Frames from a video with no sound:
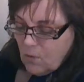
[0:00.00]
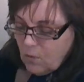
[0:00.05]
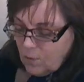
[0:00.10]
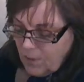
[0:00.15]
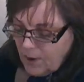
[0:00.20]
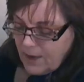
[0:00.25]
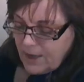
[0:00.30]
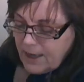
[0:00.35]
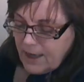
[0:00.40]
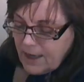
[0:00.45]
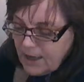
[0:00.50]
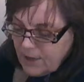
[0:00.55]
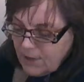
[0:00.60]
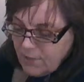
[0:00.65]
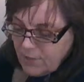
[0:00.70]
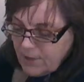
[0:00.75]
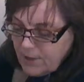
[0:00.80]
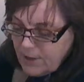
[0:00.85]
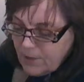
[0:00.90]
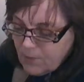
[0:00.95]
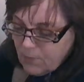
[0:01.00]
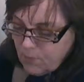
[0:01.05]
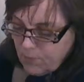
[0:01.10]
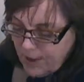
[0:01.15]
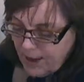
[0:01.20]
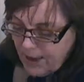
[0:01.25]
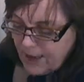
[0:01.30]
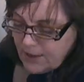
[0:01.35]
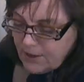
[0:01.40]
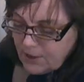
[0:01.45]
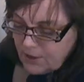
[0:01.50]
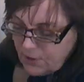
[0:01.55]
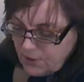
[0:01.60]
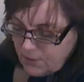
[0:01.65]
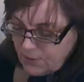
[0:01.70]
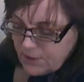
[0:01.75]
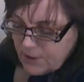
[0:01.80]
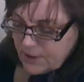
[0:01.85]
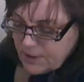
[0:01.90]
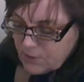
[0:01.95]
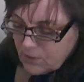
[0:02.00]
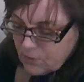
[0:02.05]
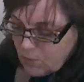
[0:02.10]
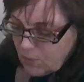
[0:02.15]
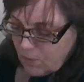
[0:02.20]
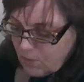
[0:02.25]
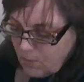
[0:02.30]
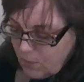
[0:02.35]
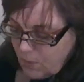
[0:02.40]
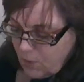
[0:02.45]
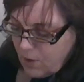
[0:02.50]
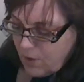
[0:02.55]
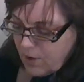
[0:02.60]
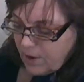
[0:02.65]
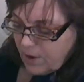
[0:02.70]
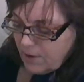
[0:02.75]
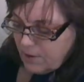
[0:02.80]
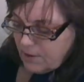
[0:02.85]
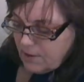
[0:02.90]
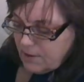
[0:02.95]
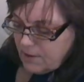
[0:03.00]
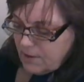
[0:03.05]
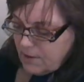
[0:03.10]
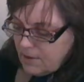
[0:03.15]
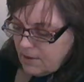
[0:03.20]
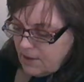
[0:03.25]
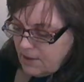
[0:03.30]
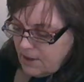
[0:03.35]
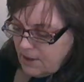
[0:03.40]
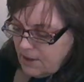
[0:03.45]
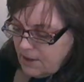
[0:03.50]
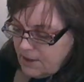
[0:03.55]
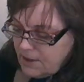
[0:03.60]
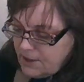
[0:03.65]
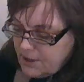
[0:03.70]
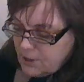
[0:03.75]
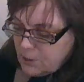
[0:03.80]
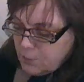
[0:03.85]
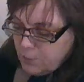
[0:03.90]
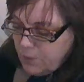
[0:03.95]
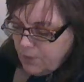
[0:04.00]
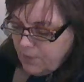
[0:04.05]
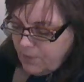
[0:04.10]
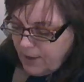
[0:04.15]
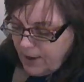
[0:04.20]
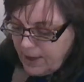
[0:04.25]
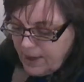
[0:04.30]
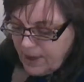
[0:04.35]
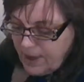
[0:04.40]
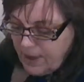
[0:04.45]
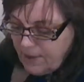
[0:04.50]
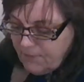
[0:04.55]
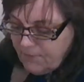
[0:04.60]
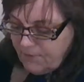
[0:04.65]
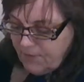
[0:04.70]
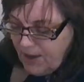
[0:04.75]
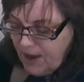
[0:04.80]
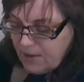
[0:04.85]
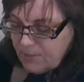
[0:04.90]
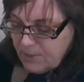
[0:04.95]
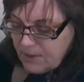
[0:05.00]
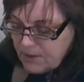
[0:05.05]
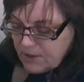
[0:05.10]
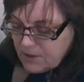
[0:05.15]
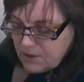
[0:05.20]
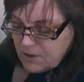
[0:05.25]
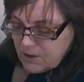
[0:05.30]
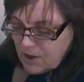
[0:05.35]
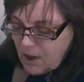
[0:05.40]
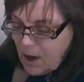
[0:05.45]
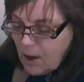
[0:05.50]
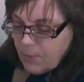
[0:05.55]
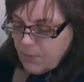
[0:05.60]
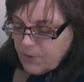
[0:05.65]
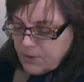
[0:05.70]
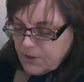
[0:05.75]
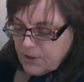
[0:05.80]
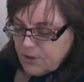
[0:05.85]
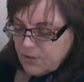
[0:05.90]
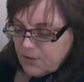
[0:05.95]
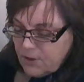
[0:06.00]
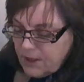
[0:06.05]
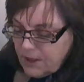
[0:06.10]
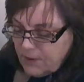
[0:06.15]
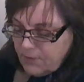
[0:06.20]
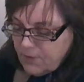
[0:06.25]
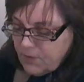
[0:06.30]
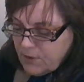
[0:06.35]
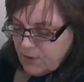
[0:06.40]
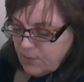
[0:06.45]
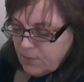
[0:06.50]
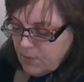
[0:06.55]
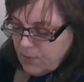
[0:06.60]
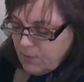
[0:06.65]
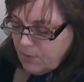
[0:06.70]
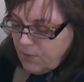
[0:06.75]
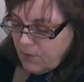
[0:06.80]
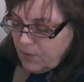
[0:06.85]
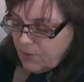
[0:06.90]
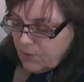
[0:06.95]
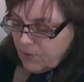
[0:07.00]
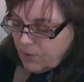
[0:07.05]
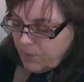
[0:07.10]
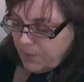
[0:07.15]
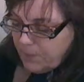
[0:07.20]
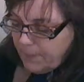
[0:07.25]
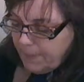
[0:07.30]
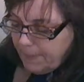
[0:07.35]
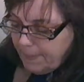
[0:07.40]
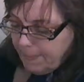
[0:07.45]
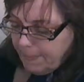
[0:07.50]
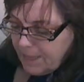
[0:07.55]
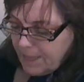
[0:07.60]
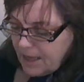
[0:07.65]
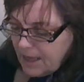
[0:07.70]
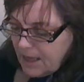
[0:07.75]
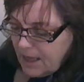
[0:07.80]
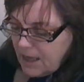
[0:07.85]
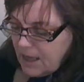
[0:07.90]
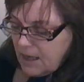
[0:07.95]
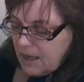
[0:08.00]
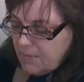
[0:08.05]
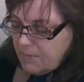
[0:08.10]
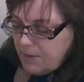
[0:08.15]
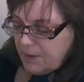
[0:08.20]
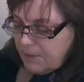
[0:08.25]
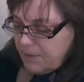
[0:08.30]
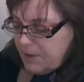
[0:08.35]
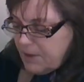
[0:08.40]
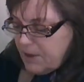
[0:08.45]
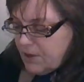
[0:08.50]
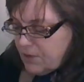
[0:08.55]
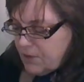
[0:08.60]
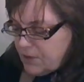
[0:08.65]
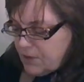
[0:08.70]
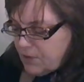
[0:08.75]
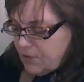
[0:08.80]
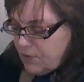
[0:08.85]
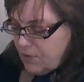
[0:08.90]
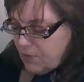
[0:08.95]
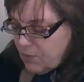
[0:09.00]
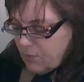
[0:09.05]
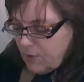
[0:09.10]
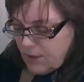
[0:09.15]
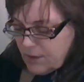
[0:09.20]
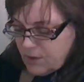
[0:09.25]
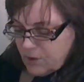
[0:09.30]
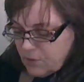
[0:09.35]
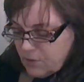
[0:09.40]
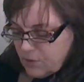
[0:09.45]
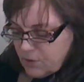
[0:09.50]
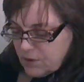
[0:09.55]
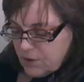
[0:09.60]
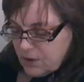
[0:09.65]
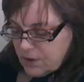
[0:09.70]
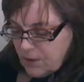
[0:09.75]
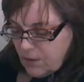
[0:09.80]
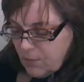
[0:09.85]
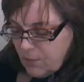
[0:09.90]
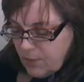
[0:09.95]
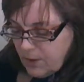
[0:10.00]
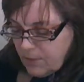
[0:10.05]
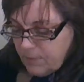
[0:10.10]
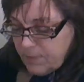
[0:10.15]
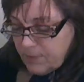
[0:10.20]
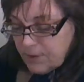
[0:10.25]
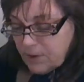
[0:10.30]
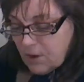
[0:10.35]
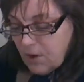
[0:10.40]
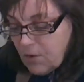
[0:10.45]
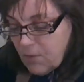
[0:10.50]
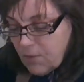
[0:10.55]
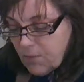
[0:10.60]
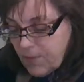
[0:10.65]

100 rad units or more. This provided a fabulous opportunity for the promoter. Maybe there is a threshold somewhere below